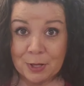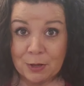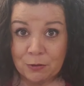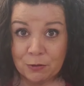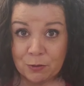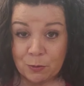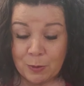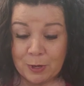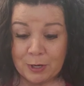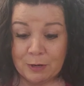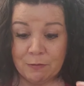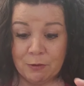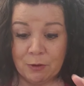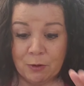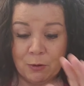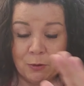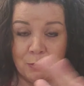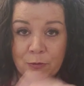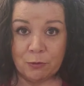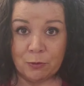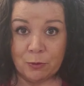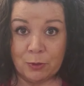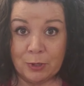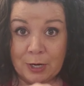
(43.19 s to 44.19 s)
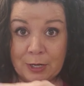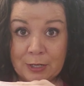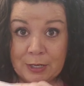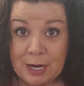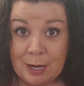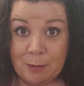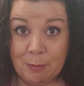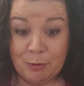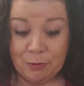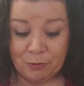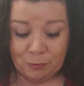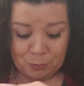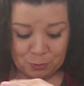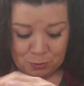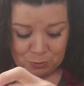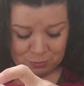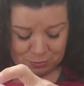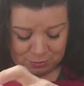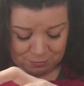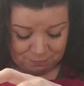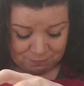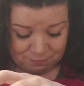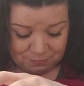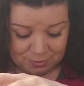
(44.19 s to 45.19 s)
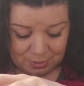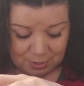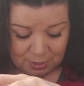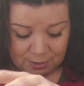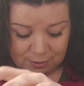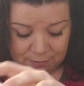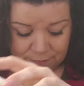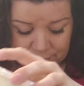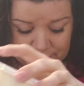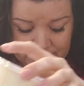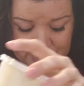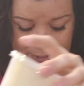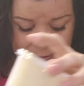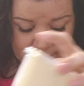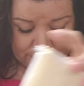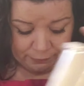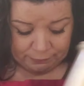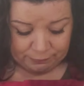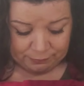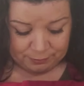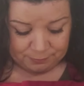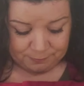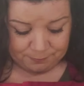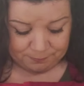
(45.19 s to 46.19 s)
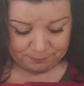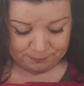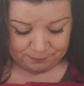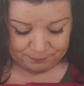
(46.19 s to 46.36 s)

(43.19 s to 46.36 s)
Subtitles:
So one of those, or a tablespoon of yeast.